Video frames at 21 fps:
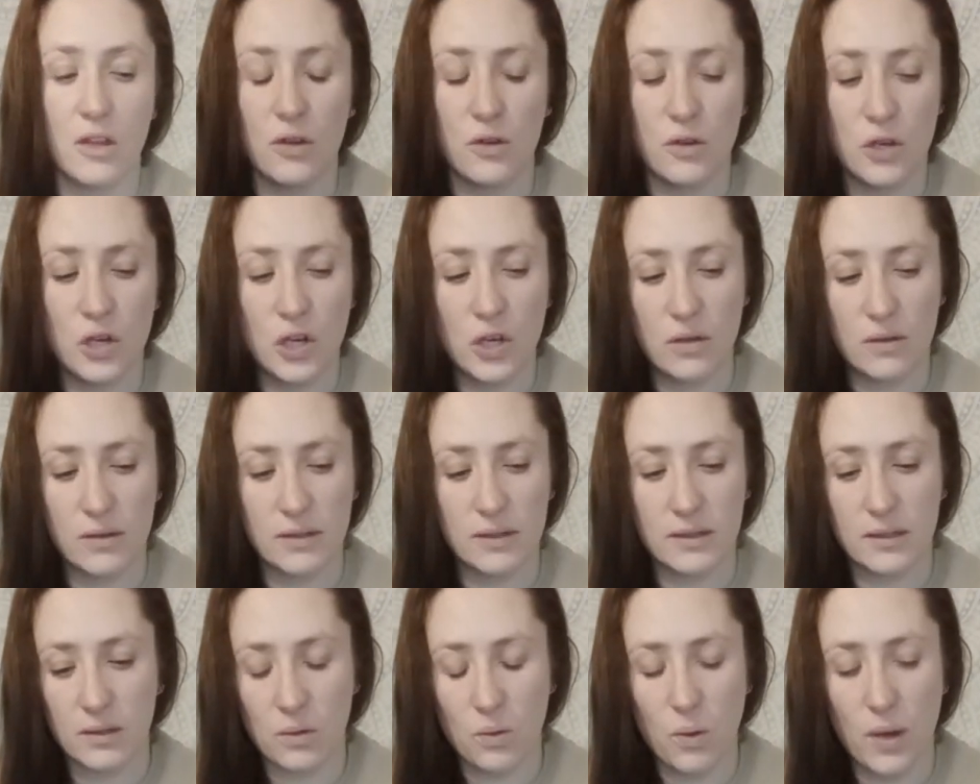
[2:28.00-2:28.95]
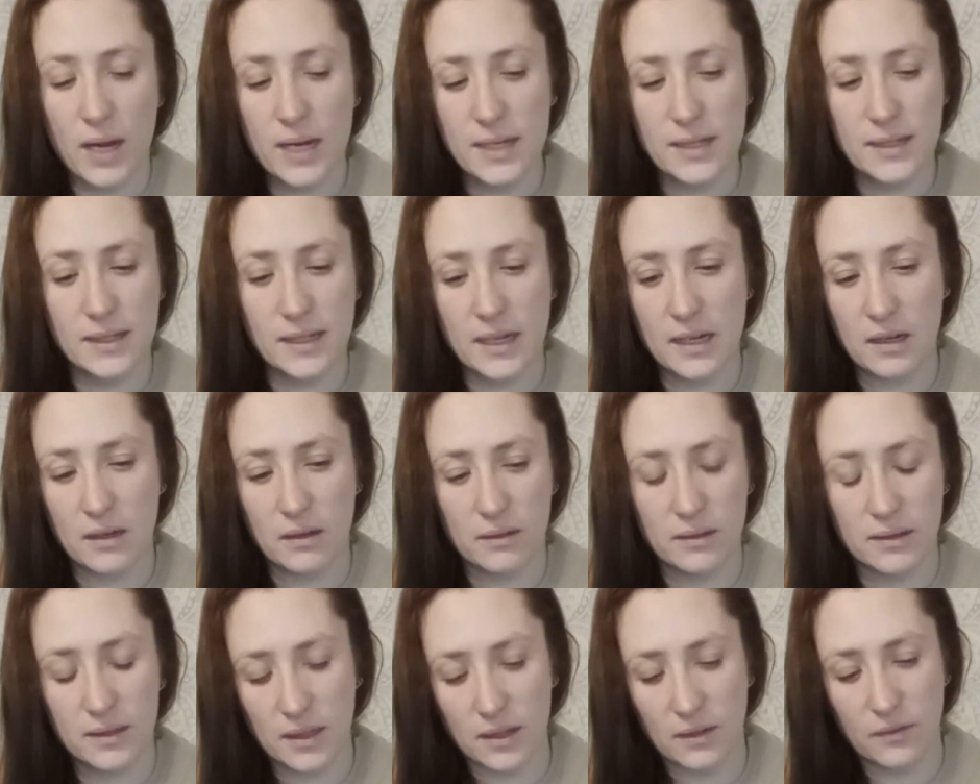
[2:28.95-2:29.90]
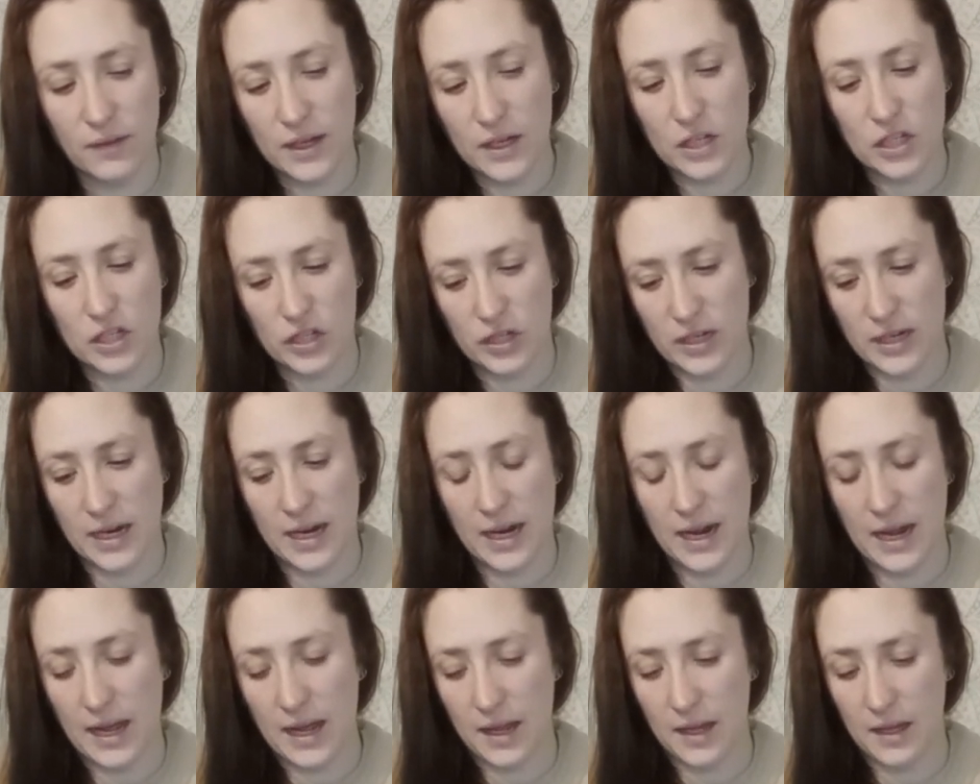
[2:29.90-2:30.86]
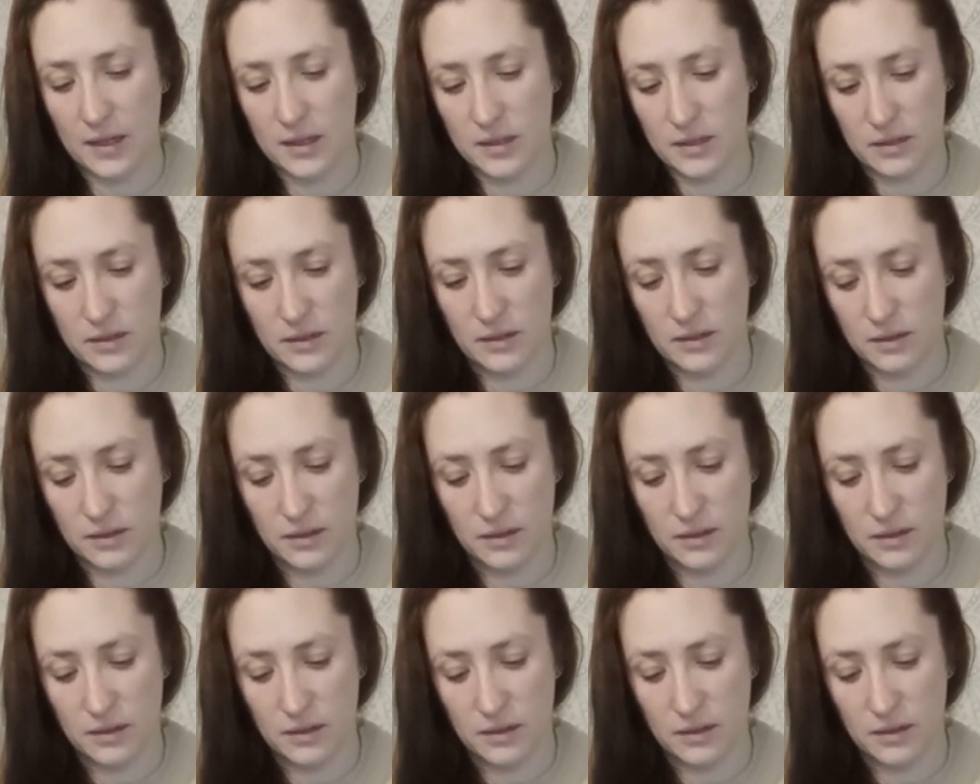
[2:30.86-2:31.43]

You're not quite seeing your salvation yet.